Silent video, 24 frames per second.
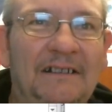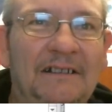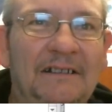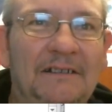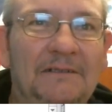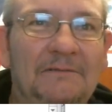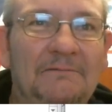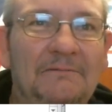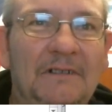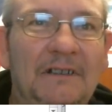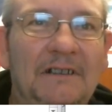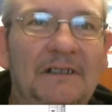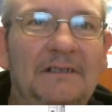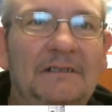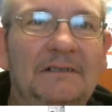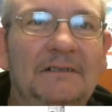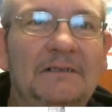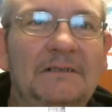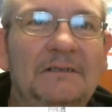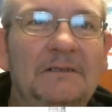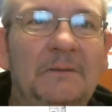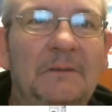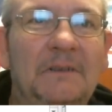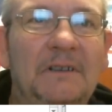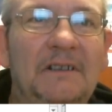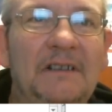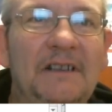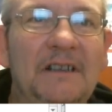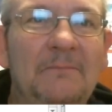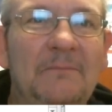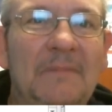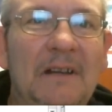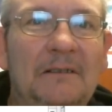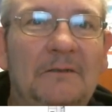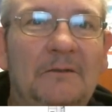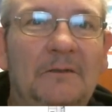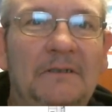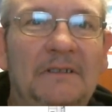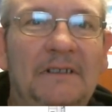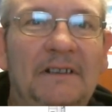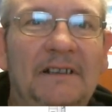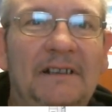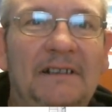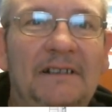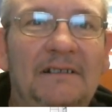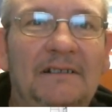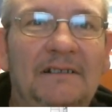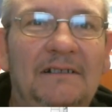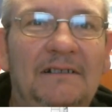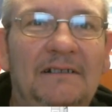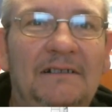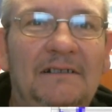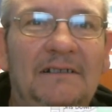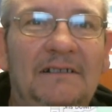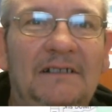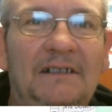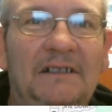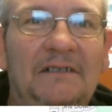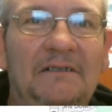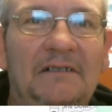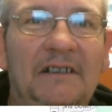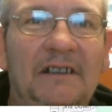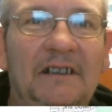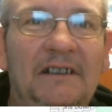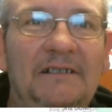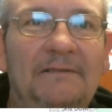Right, so click back on there. Okay.